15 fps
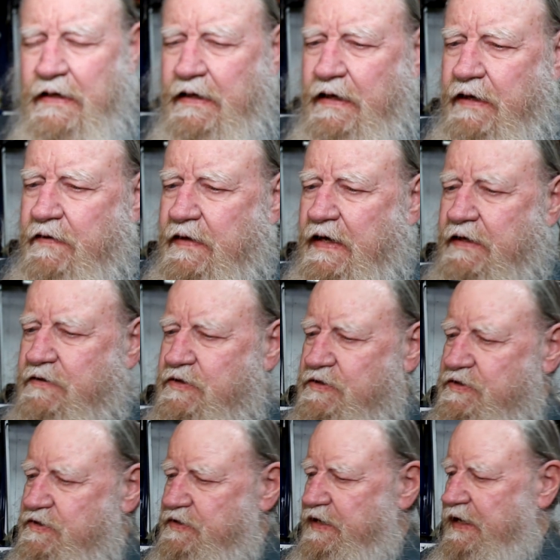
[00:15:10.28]
And that
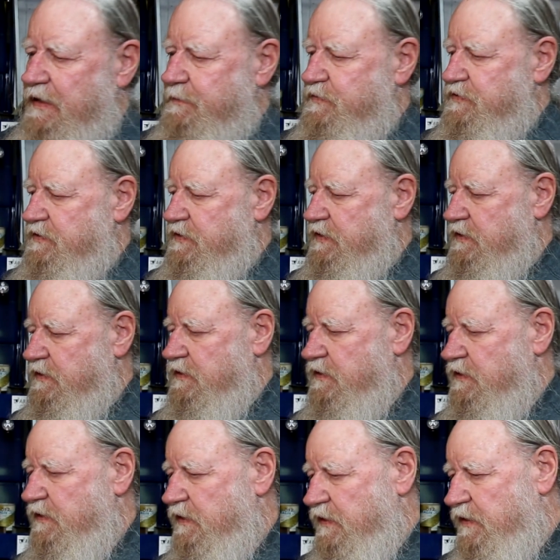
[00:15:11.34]
just snaps
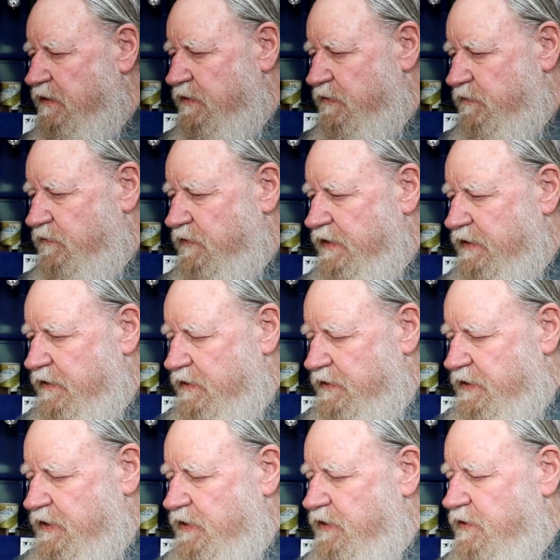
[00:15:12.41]
right
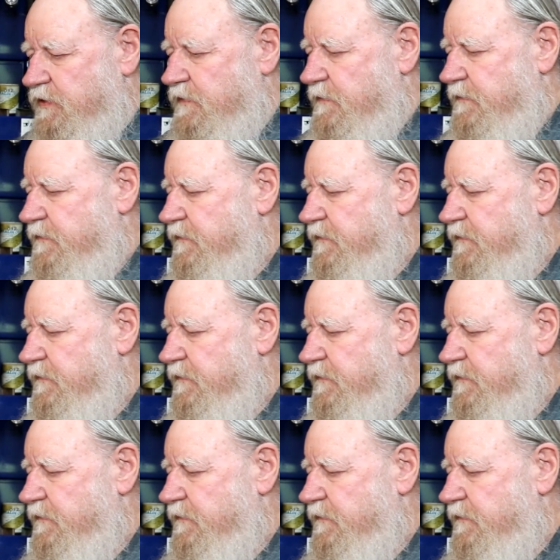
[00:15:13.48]
on here.